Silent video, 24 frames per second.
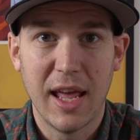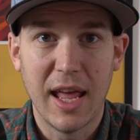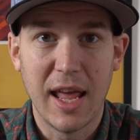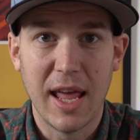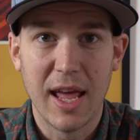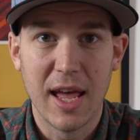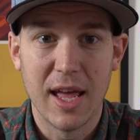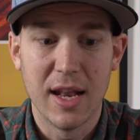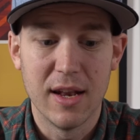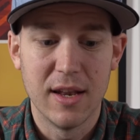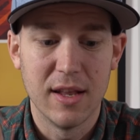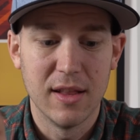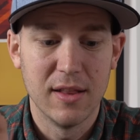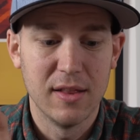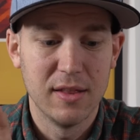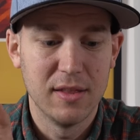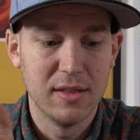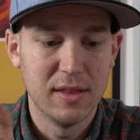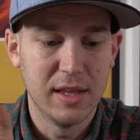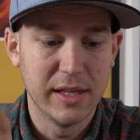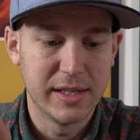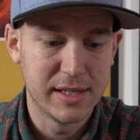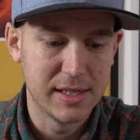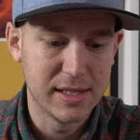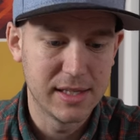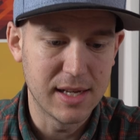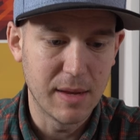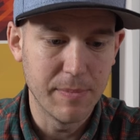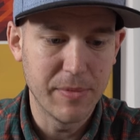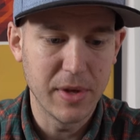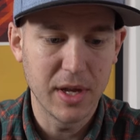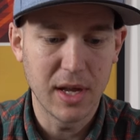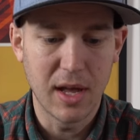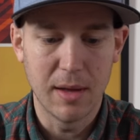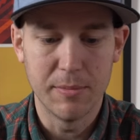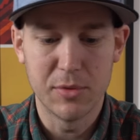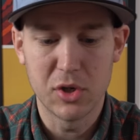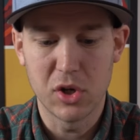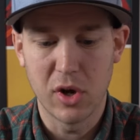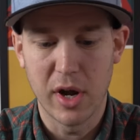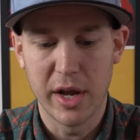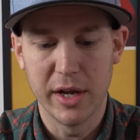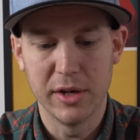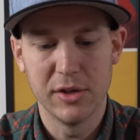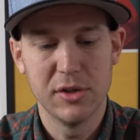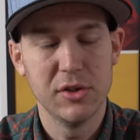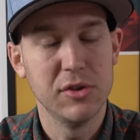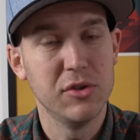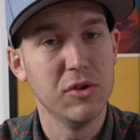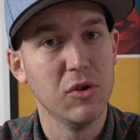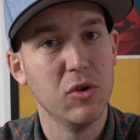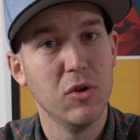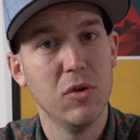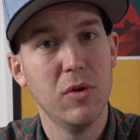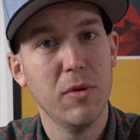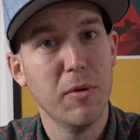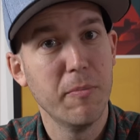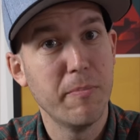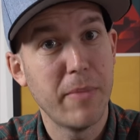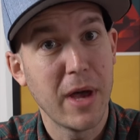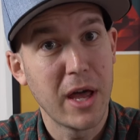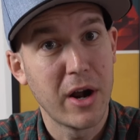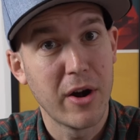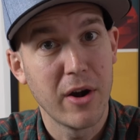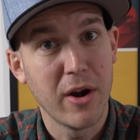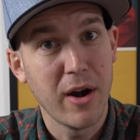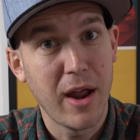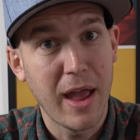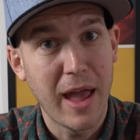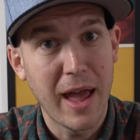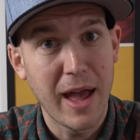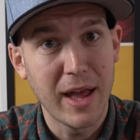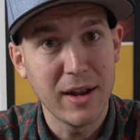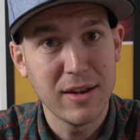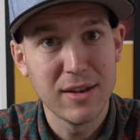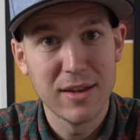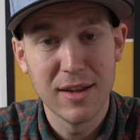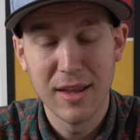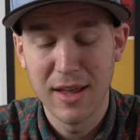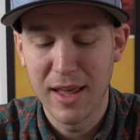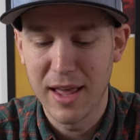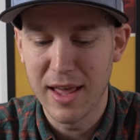And this is something I'm trying to do better at